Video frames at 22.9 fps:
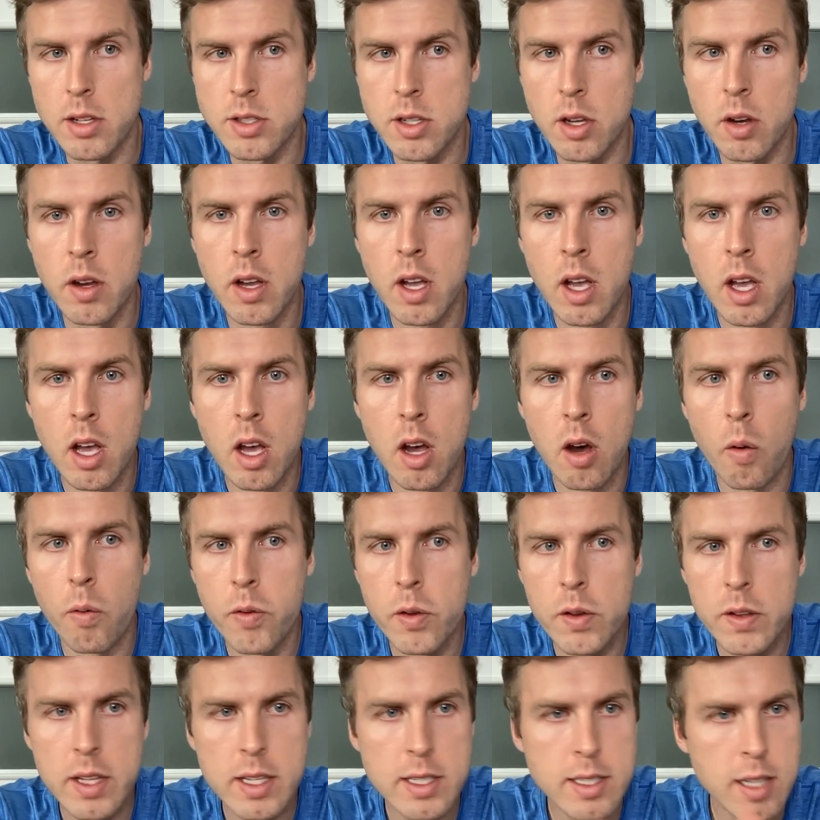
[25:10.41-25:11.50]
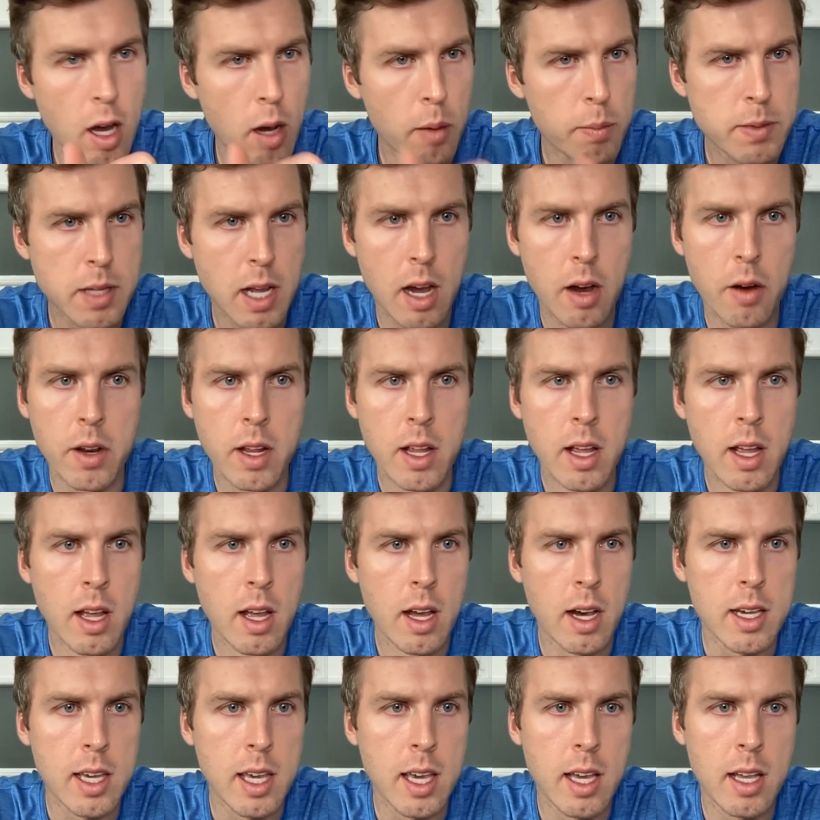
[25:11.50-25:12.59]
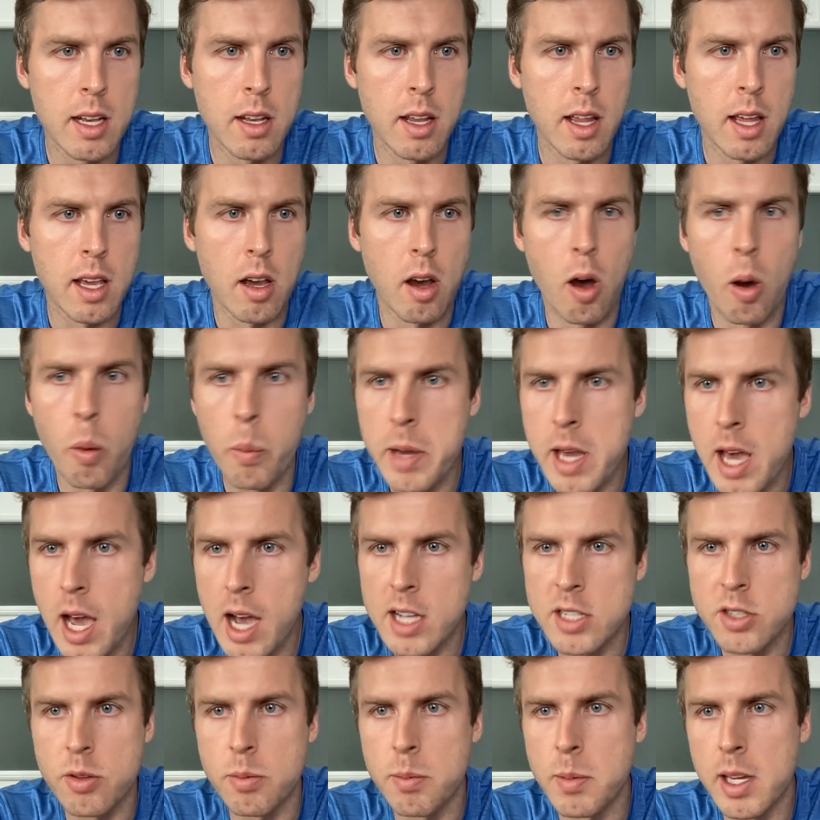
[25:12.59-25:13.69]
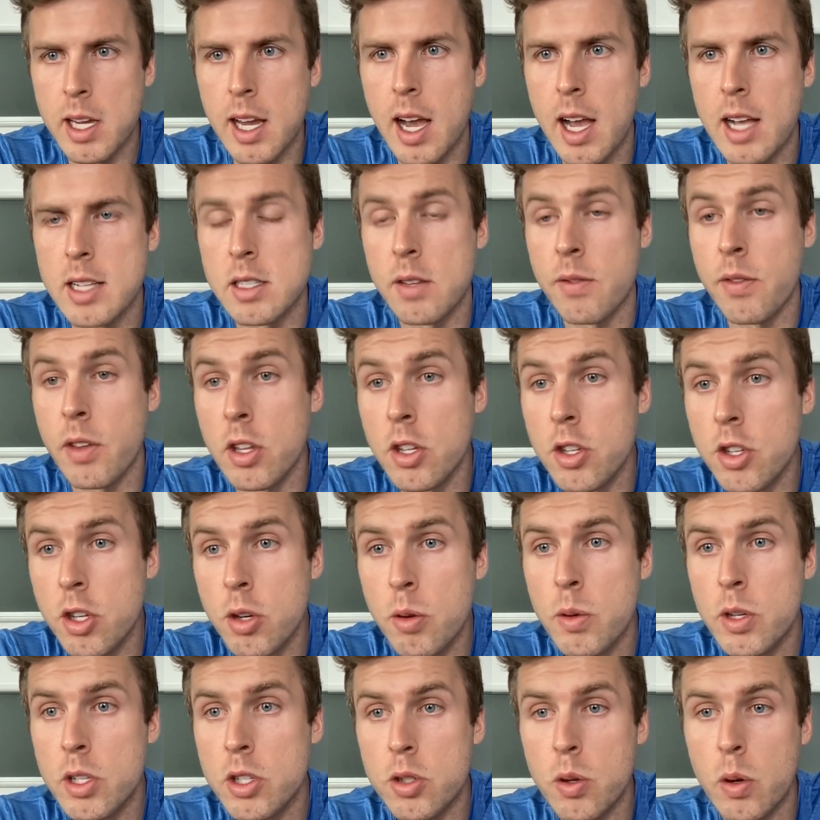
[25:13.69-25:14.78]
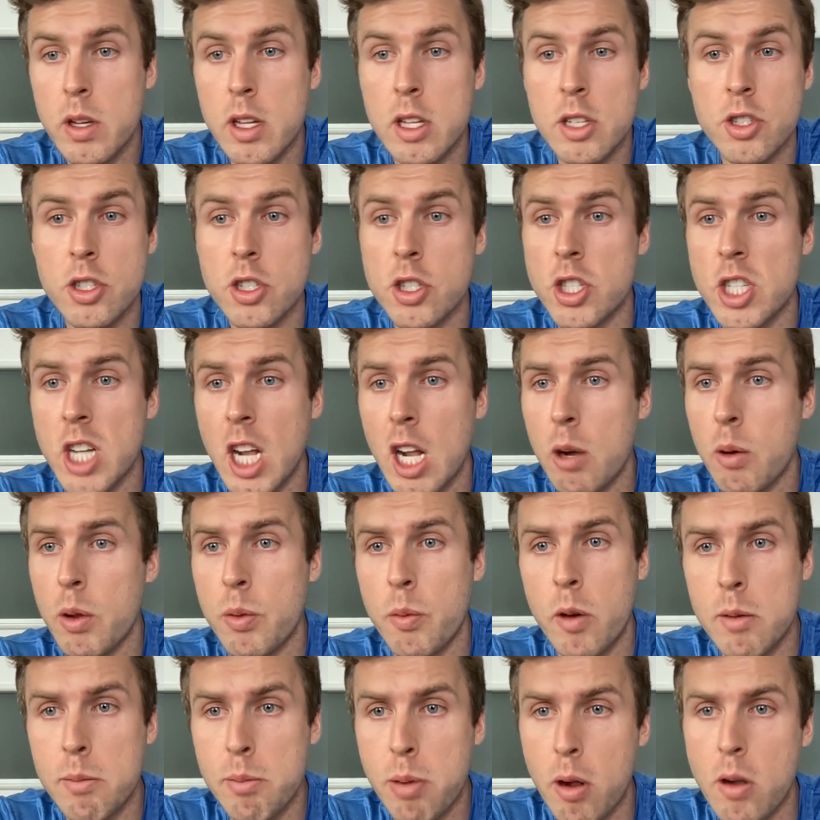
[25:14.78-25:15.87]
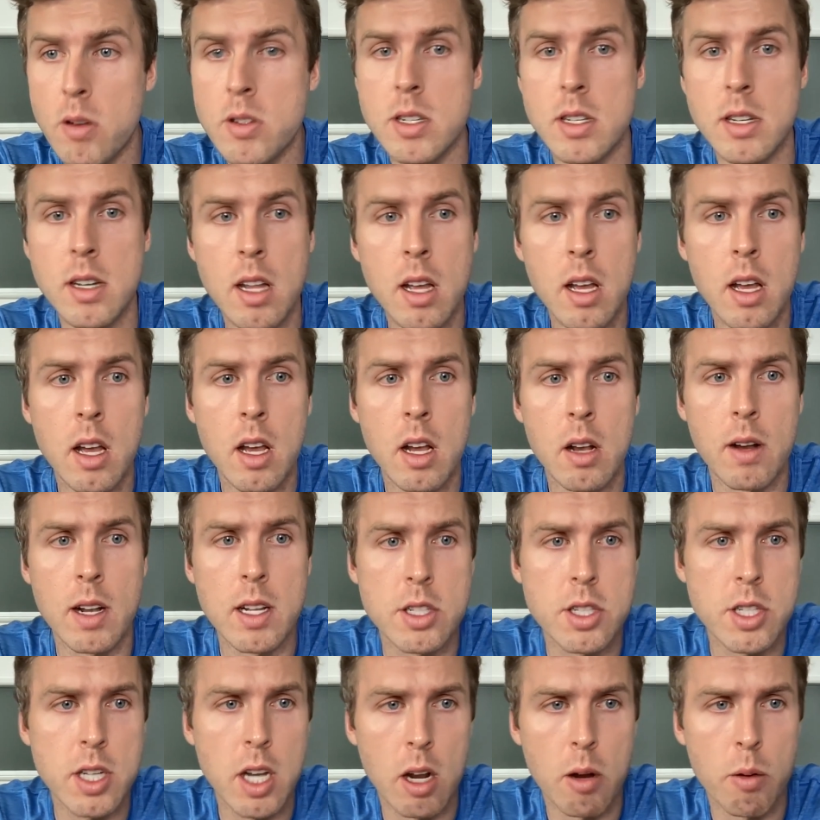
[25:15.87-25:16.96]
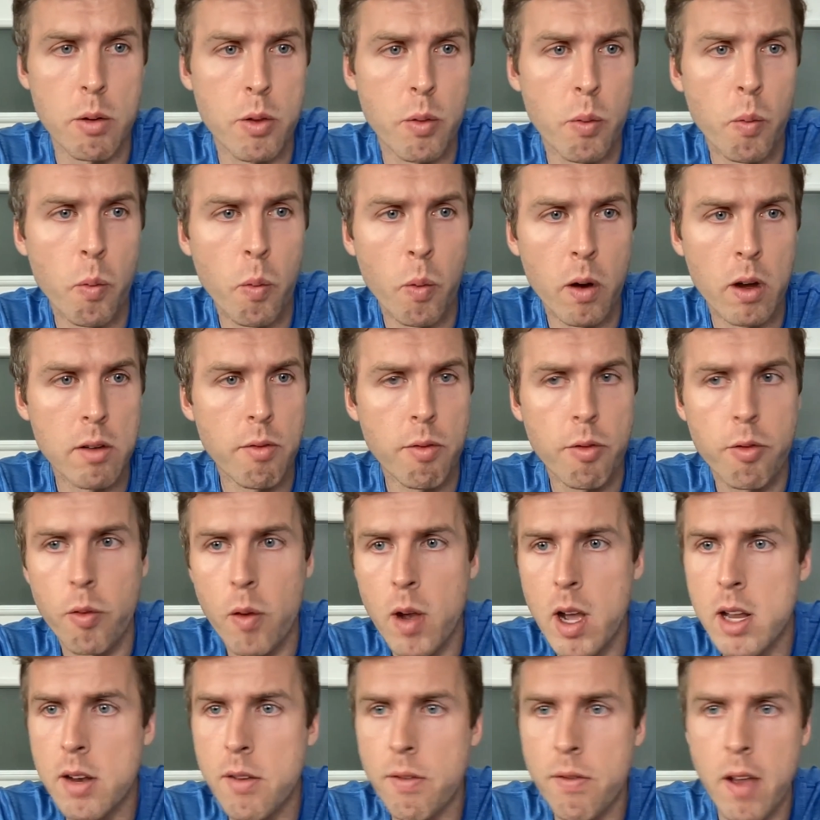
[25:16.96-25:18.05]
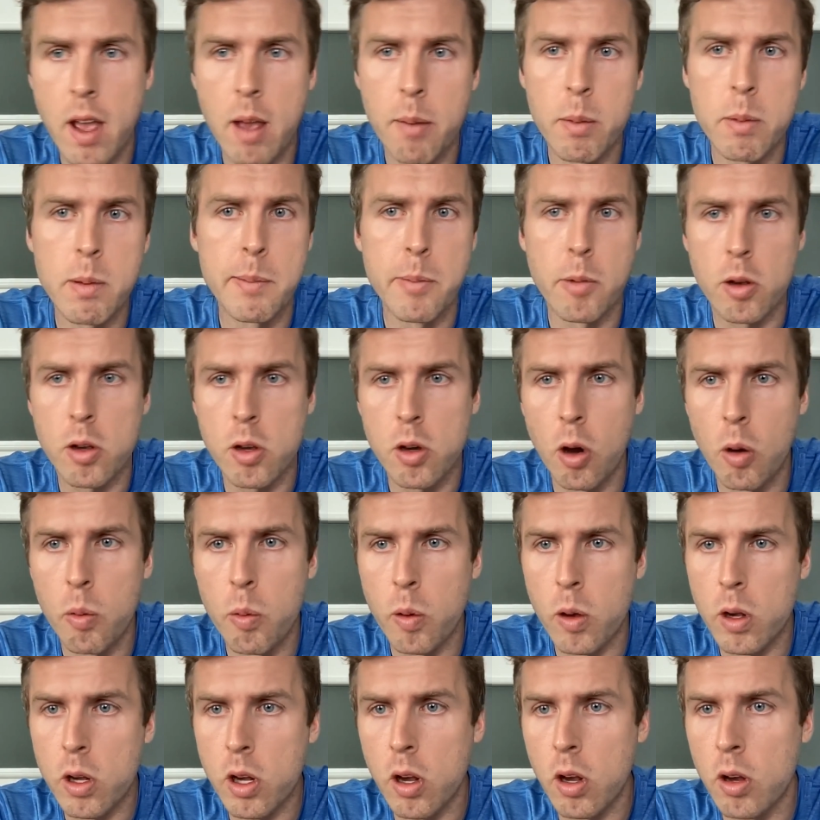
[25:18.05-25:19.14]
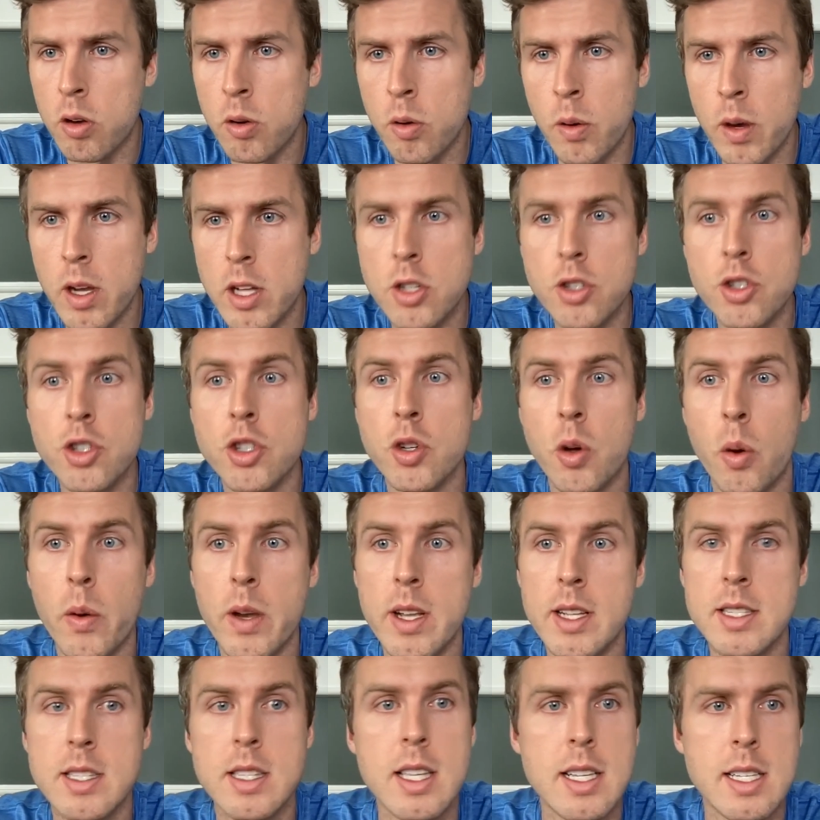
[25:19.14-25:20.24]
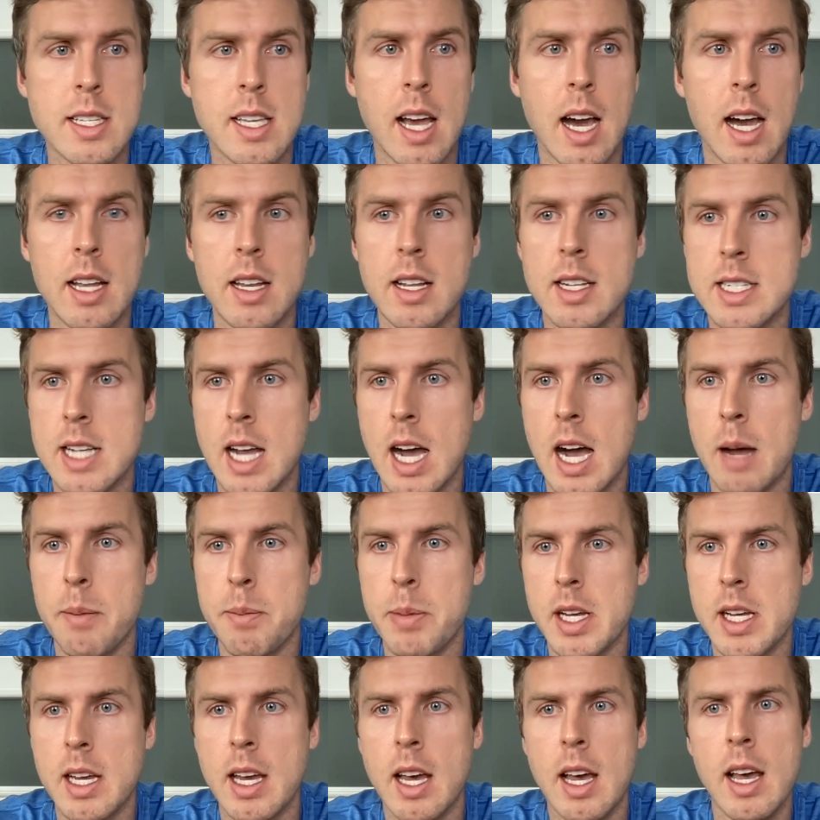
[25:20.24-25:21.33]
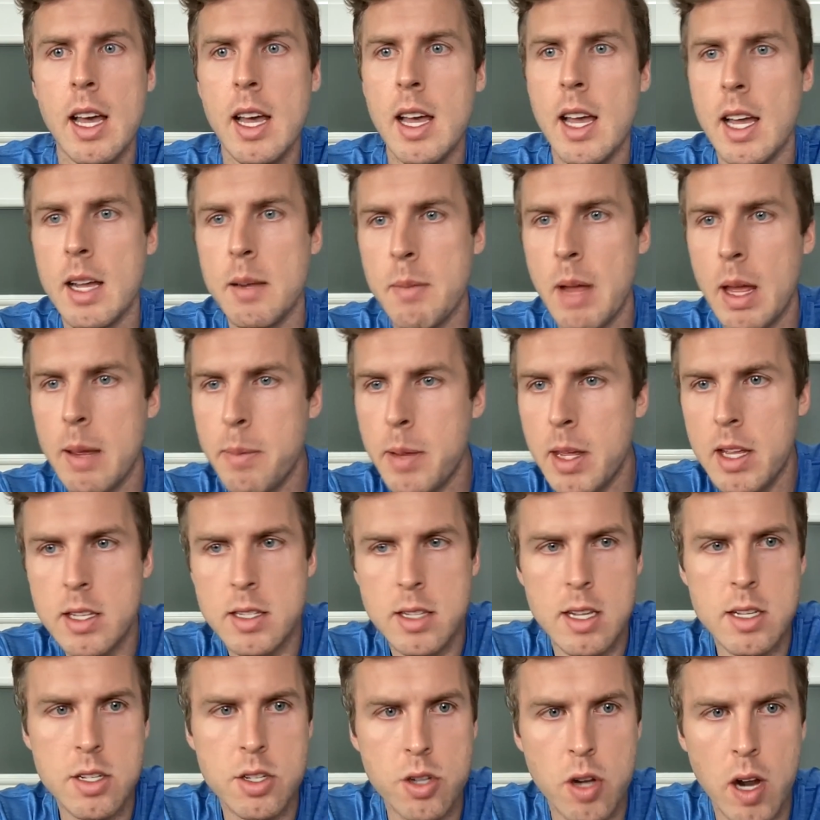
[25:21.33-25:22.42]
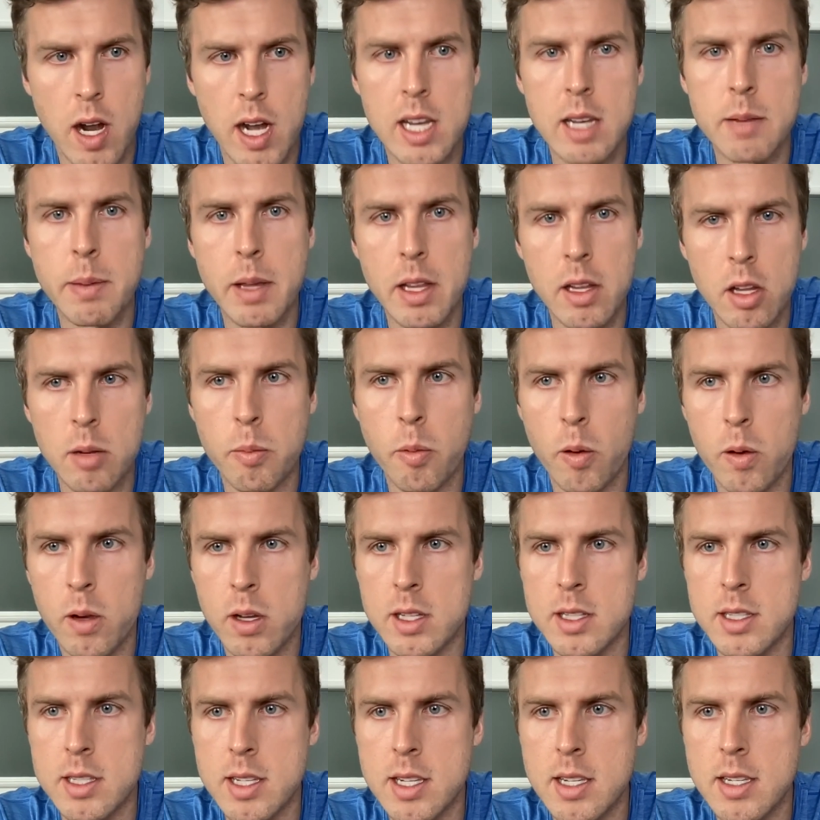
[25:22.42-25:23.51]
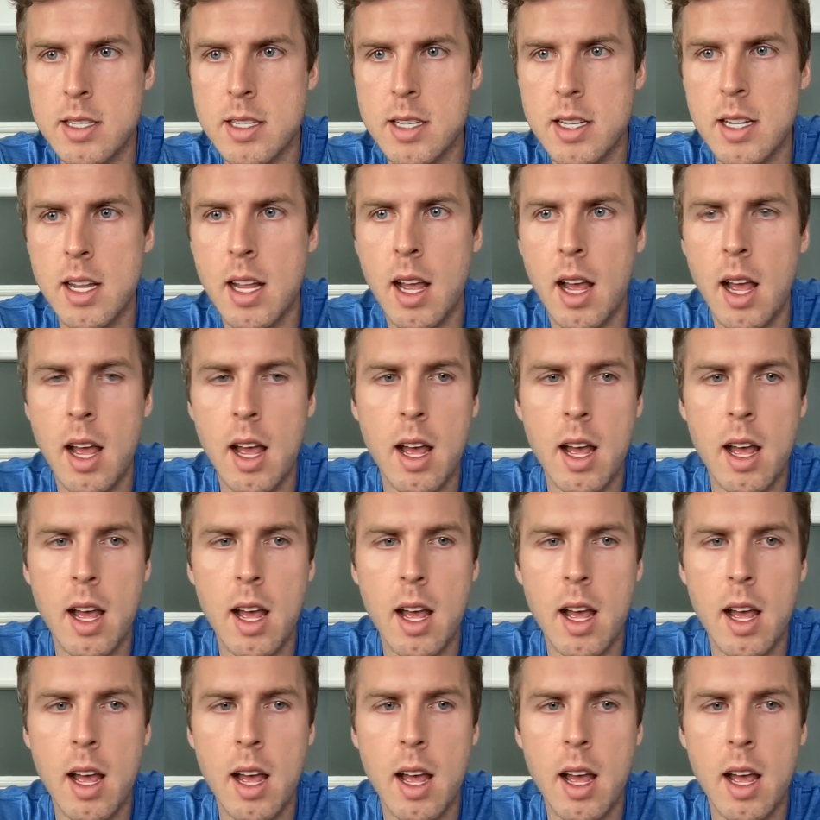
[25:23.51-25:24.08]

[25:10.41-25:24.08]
So hopefully this helped out. Again, like all we ask from you guys, if you do enjoy this, just share it with one person, right? Share it with one friend, family member, coworker who enjoys this kind of topic and maybe is trying to be a little more consistent.